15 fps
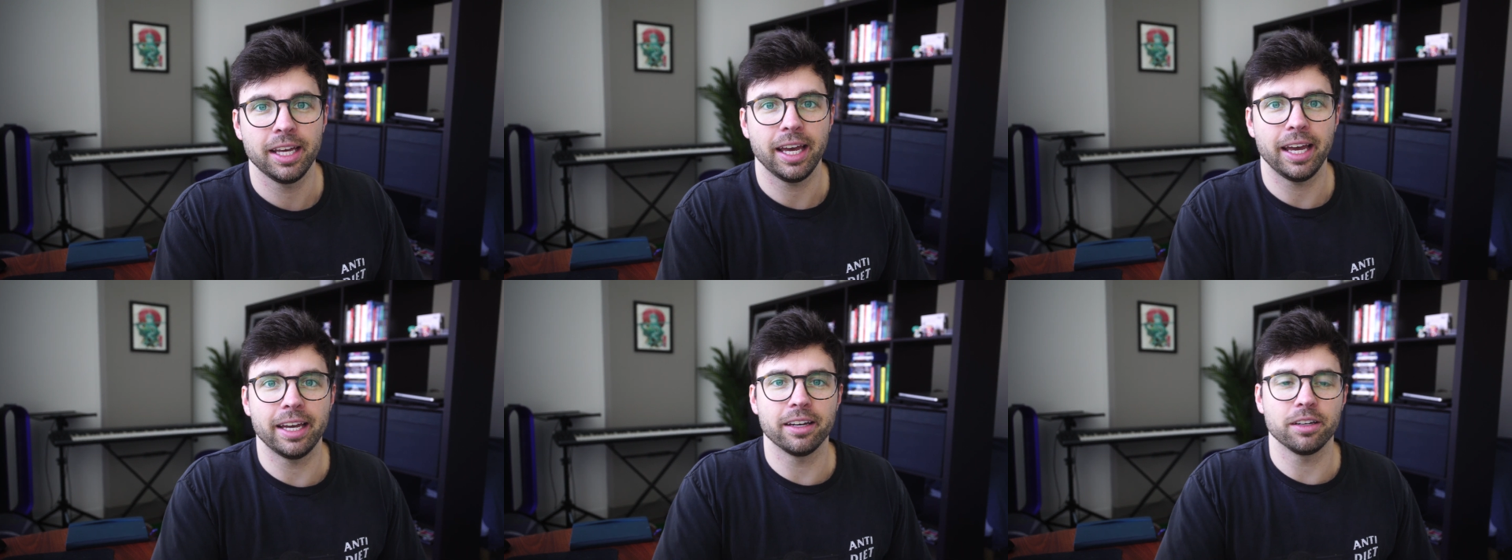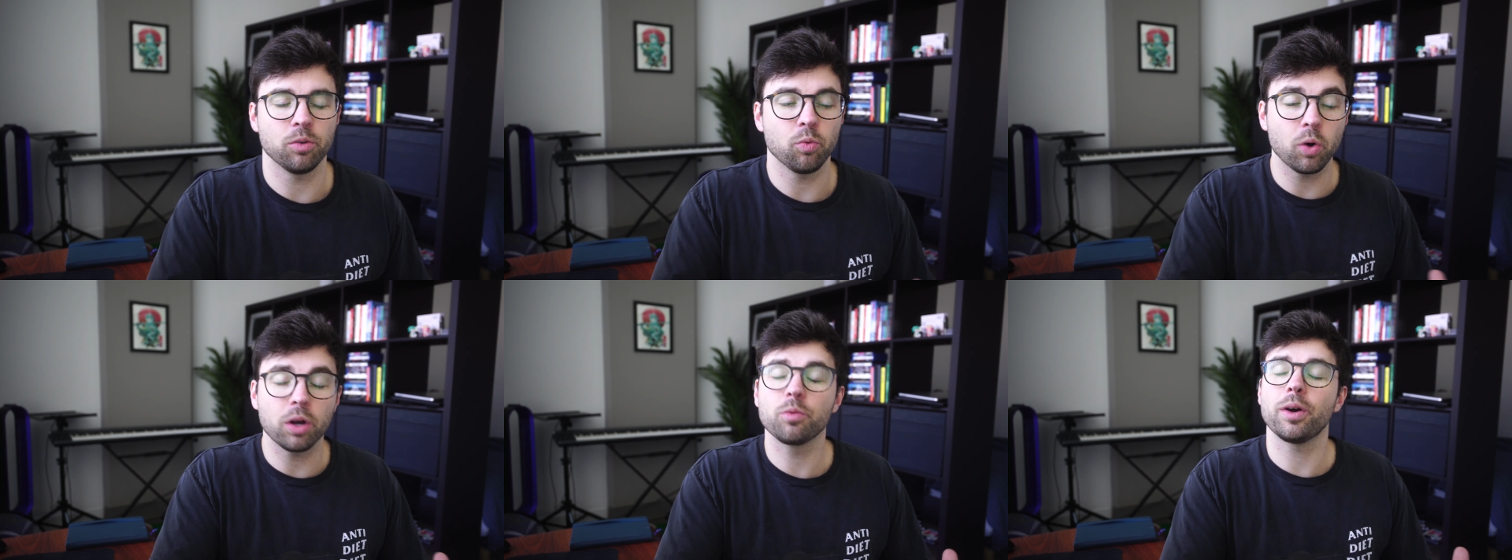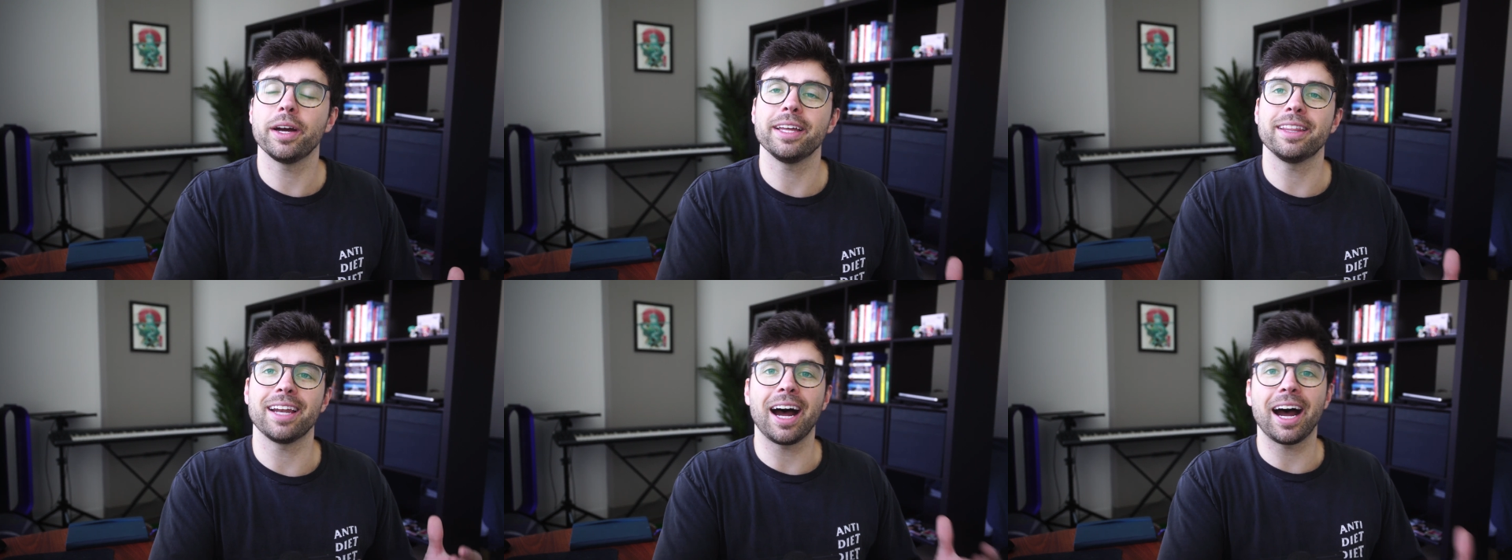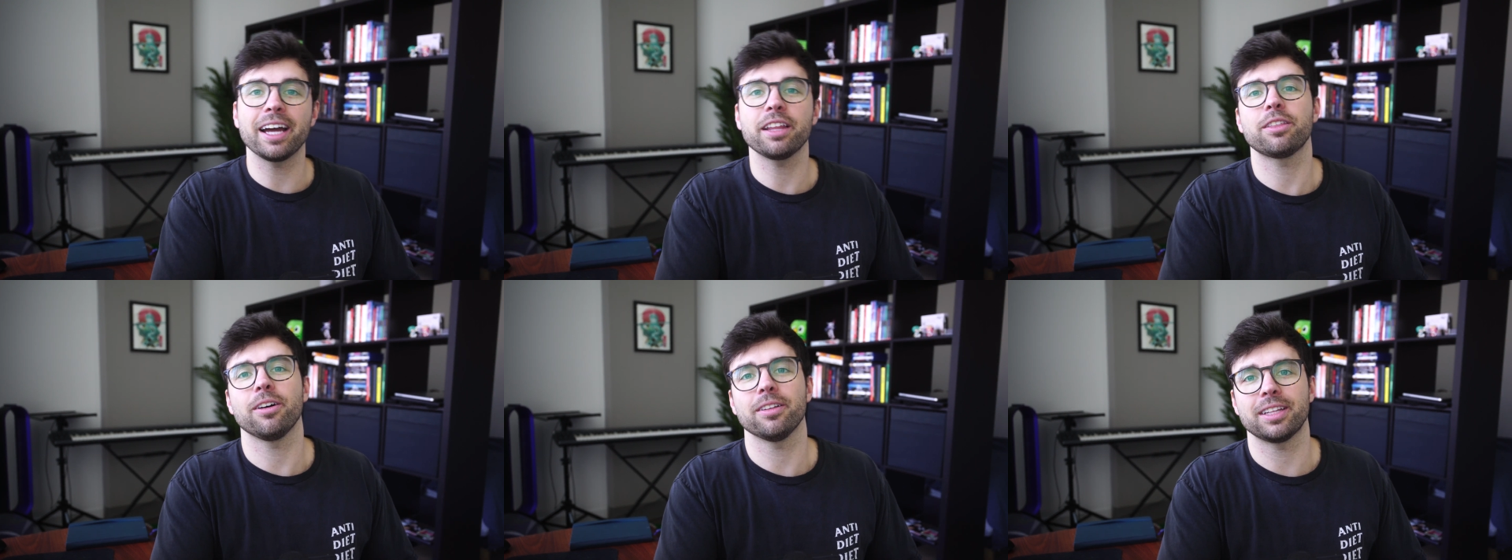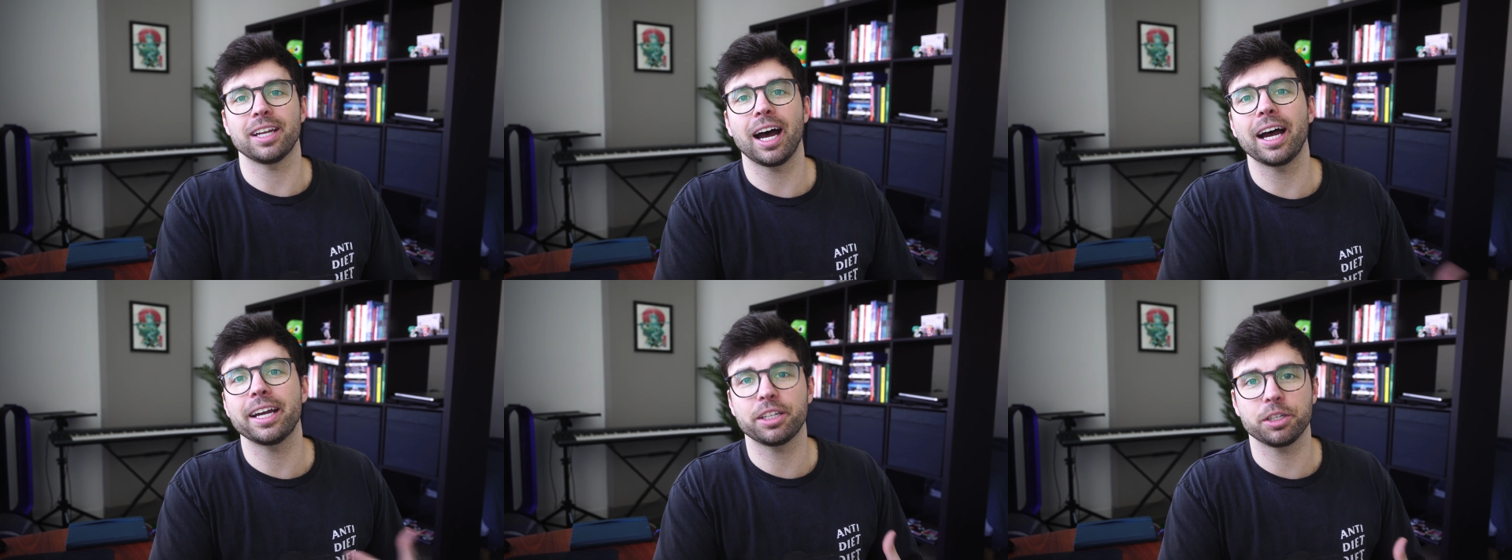And one way that I thought that
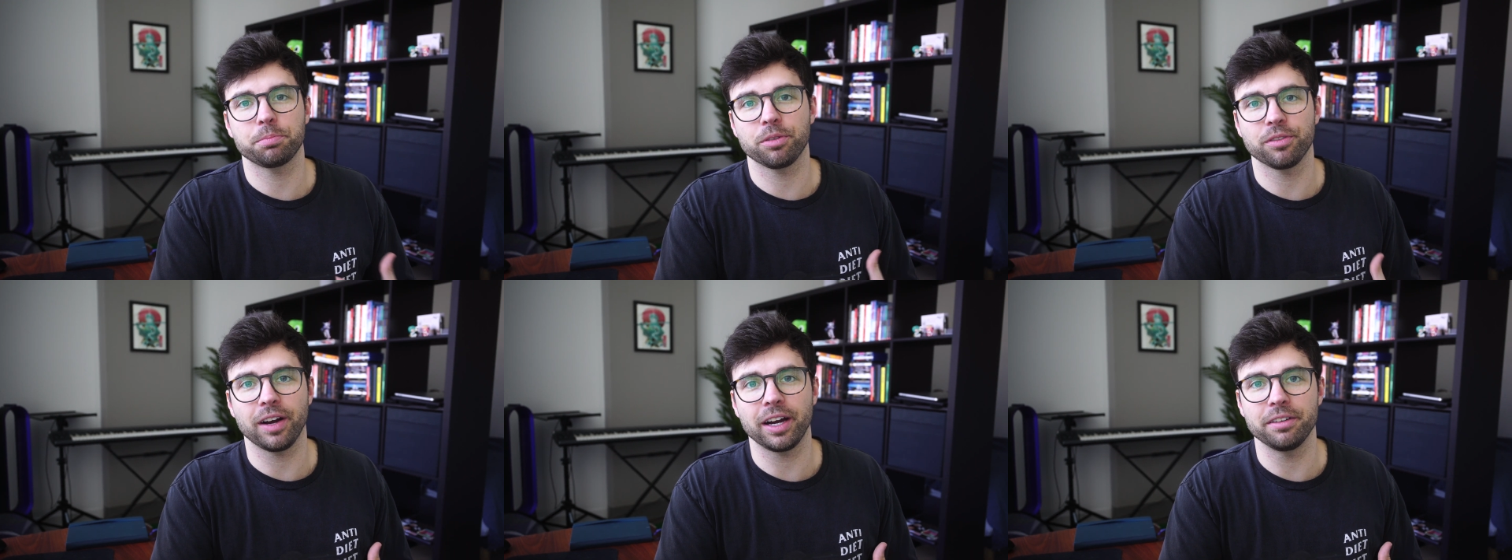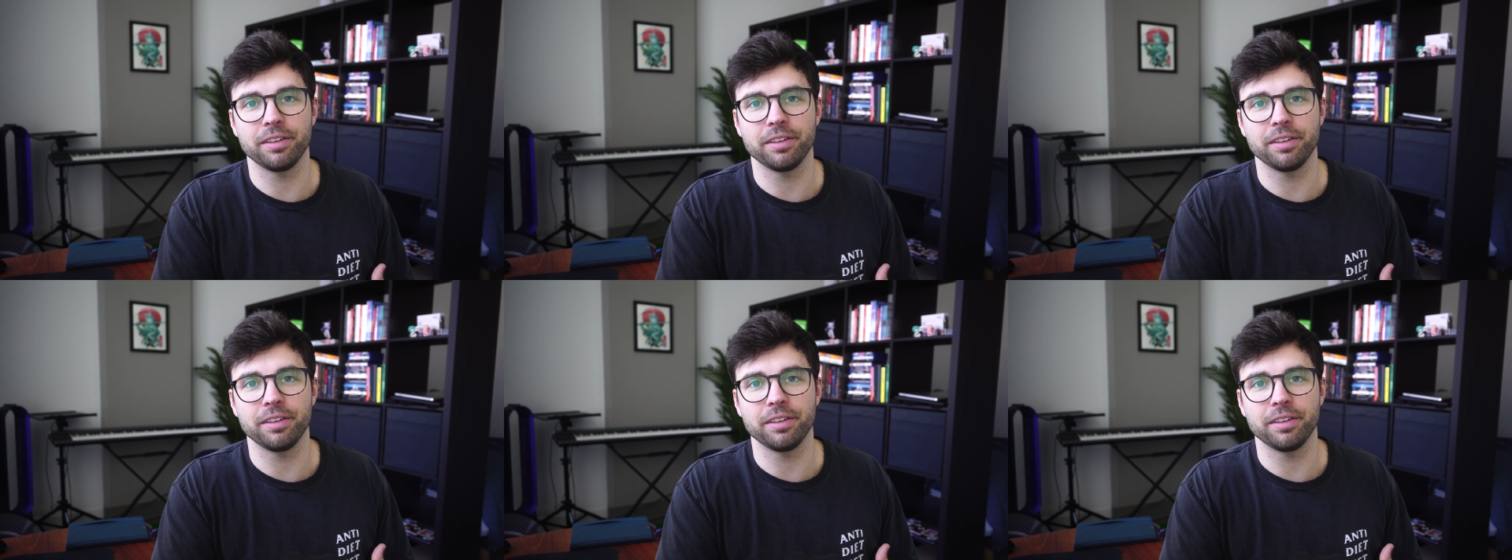I could provide